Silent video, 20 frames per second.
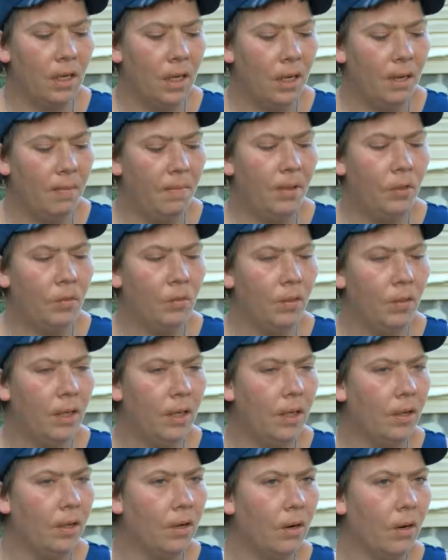in
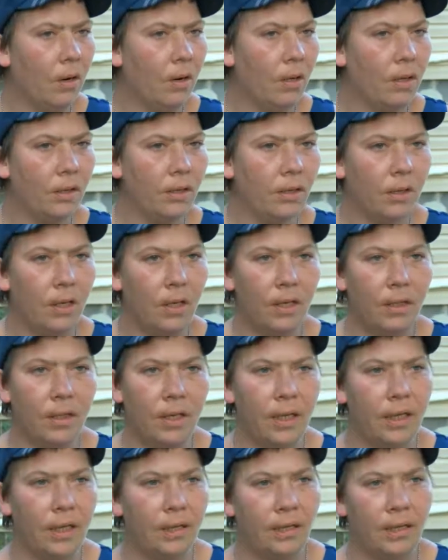between Arkansas and
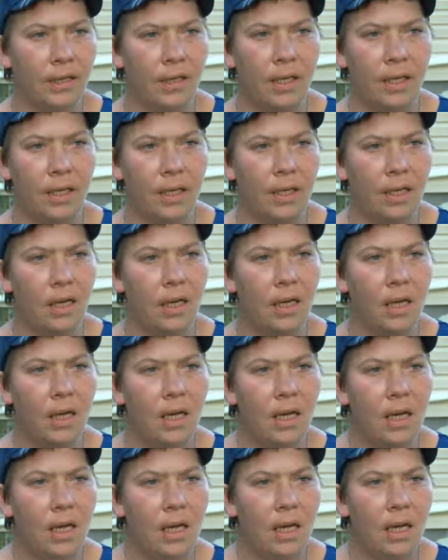Tennessee.
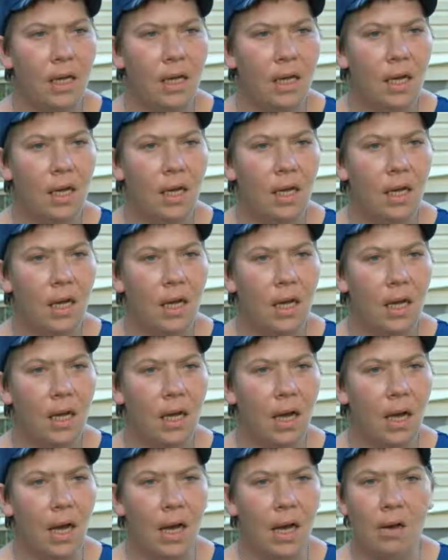
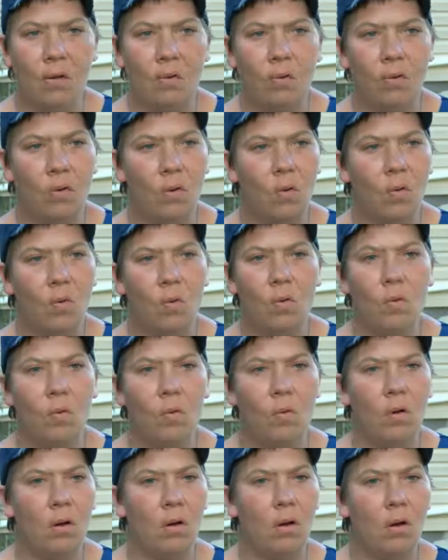I don't know
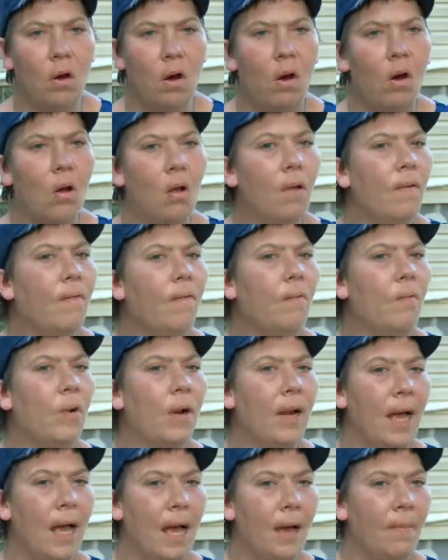all of
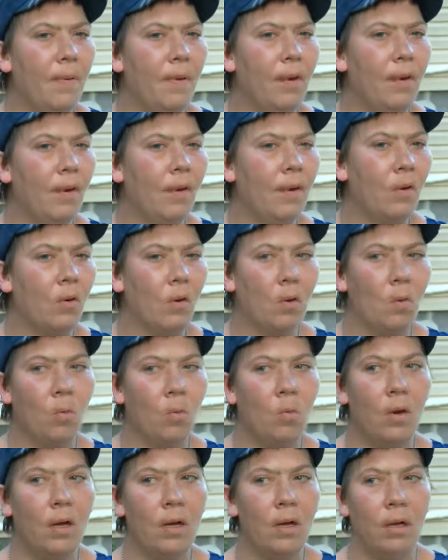what happened or
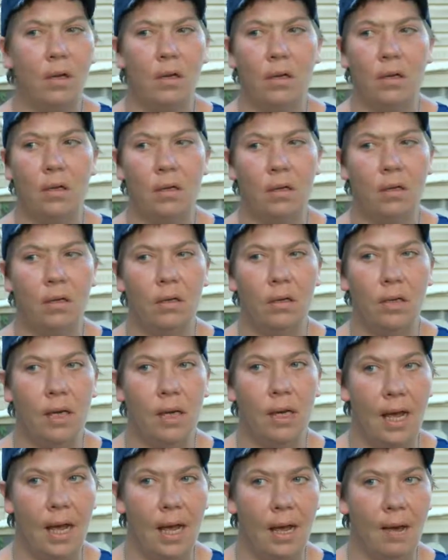what
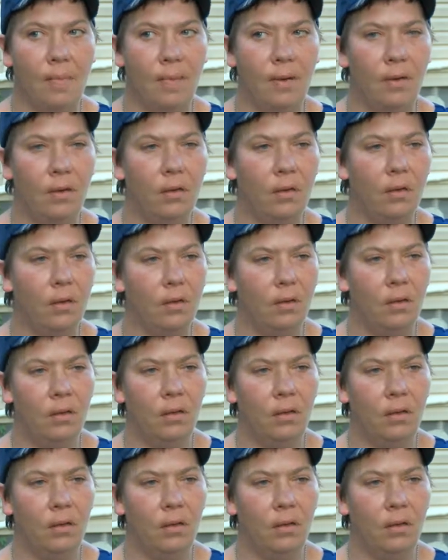did happen,